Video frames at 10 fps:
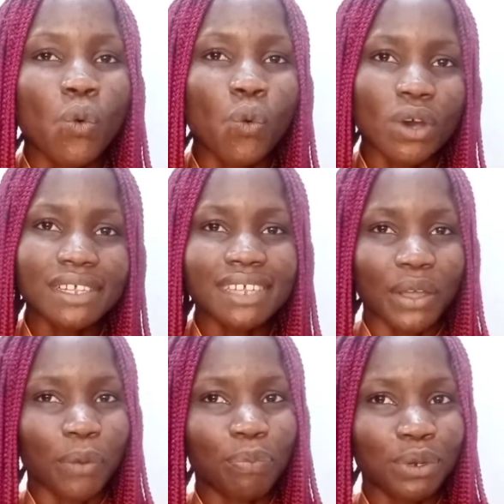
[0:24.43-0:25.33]
once
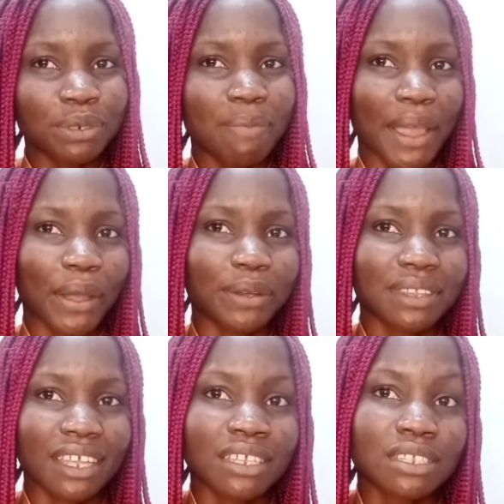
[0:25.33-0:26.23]
I upload my
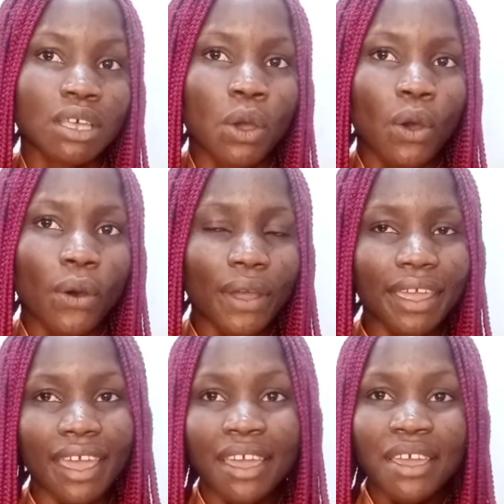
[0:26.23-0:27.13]
content.
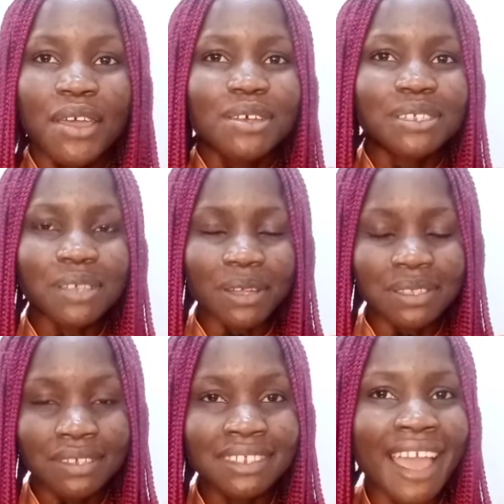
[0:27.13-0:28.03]
Okay, so
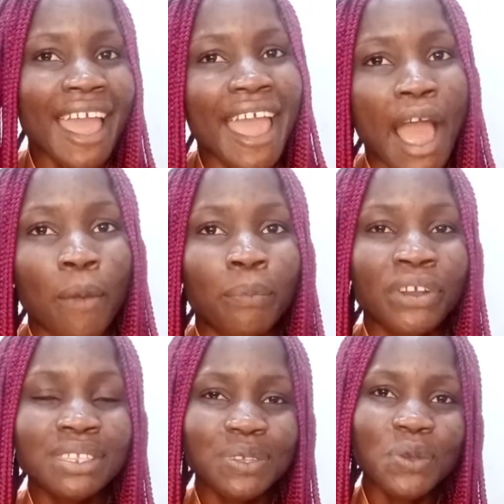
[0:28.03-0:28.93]
today I
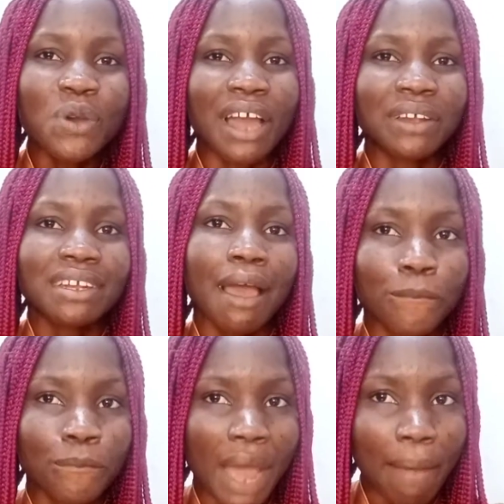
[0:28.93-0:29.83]
bring to you another
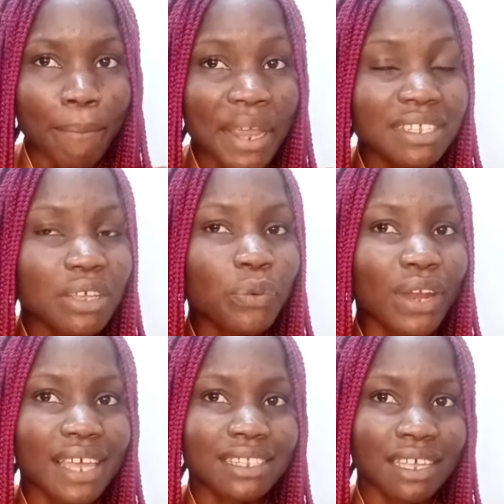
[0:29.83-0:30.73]
amazing
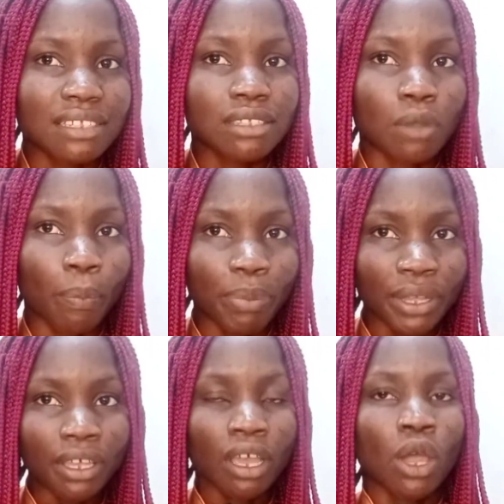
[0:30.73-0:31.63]
real estate
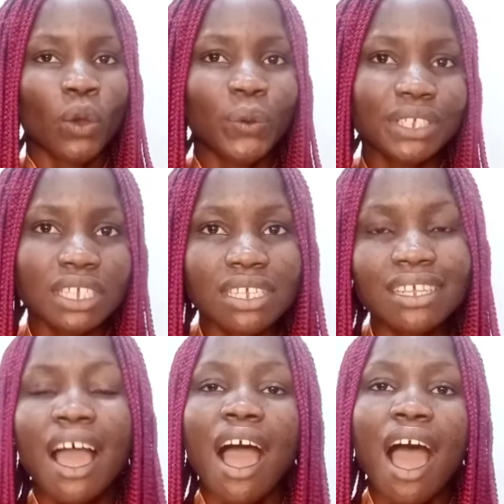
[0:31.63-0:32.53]
topic, which
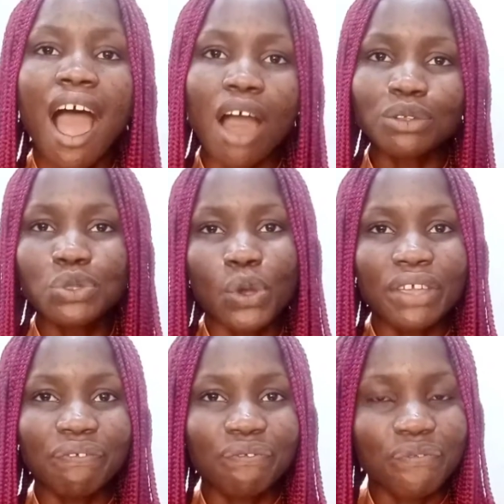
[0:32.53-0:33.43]
is how to
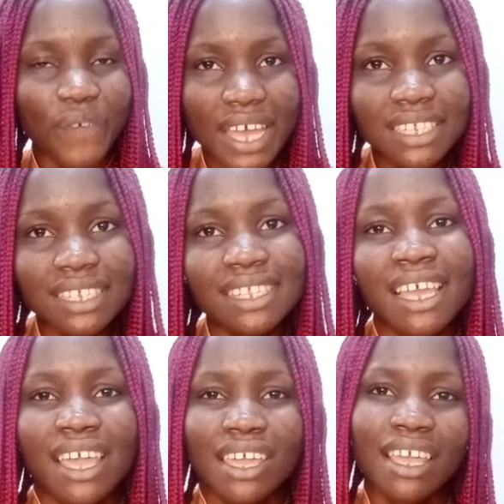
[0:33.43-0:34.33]
invest
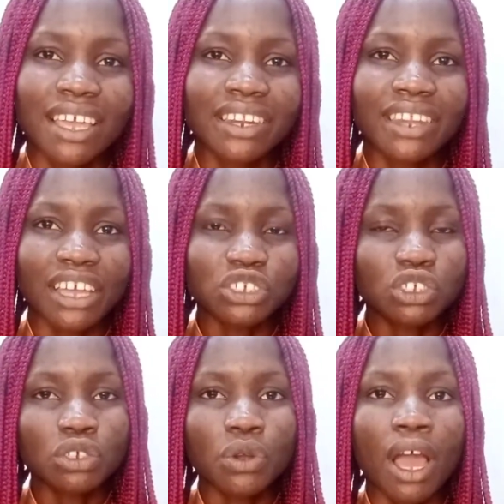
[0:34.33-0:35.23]
in
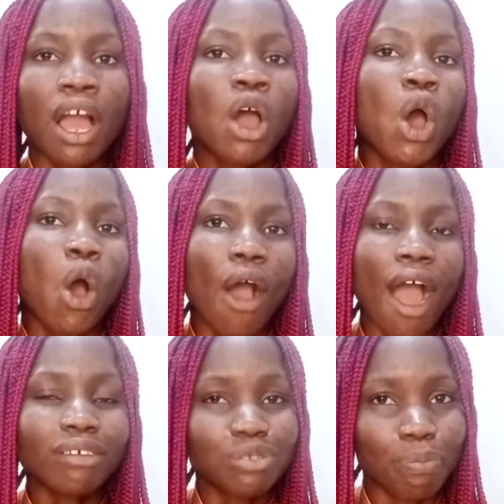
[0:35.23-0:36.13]
Nigeria or
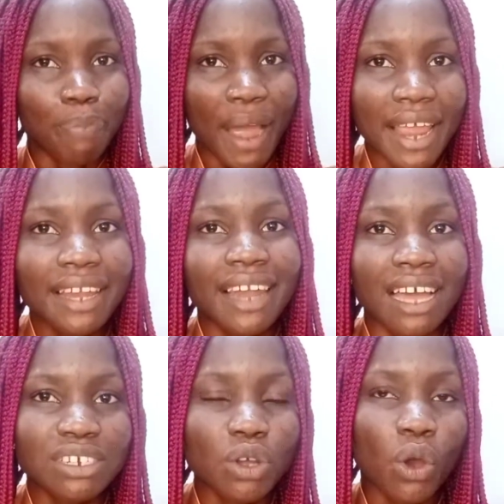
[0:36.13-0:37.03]
how to buy
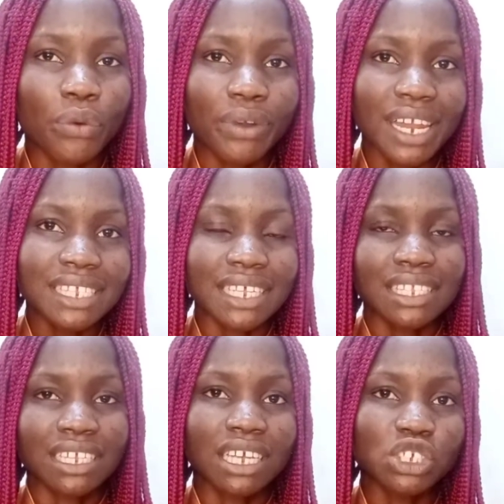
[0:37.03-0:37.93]
land or real
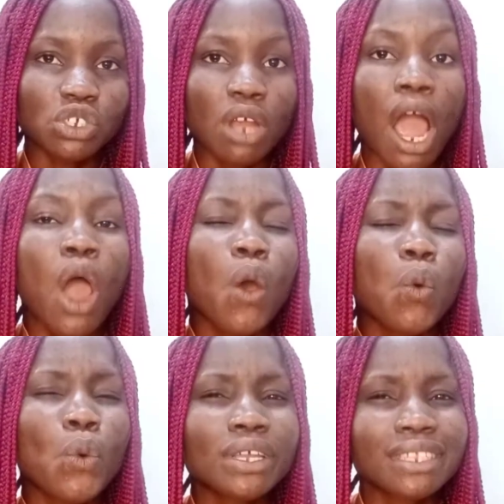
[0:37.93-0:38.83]
estate in Nigeria
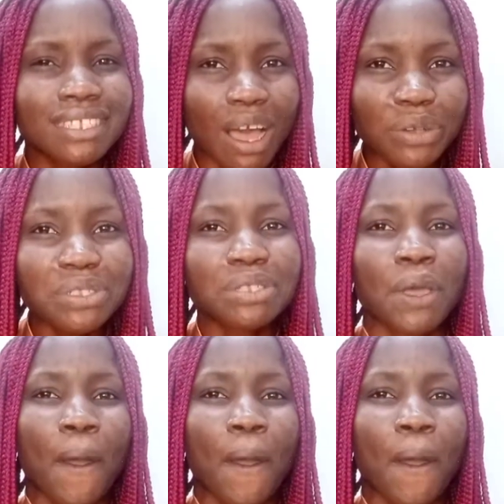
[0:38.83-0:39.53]
without